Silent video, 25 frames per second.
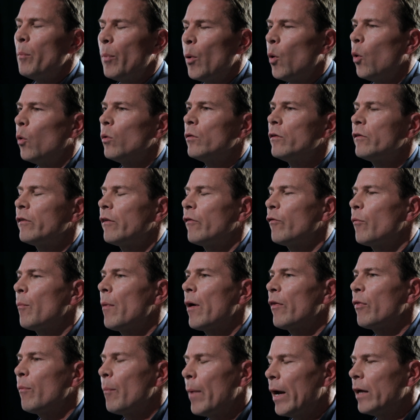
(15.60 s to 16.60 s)
importance of
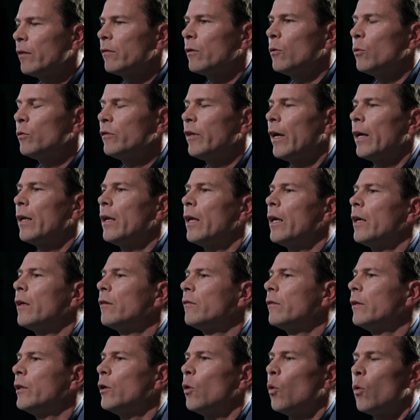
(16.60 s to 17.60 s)
mathematical
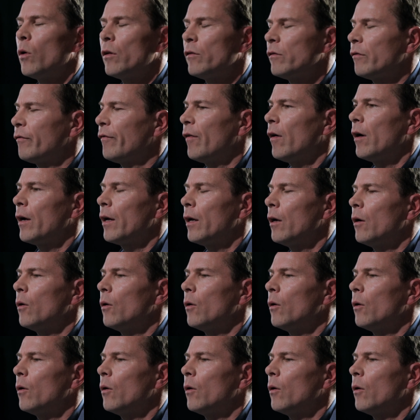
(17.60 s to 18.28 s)
techniques in order to find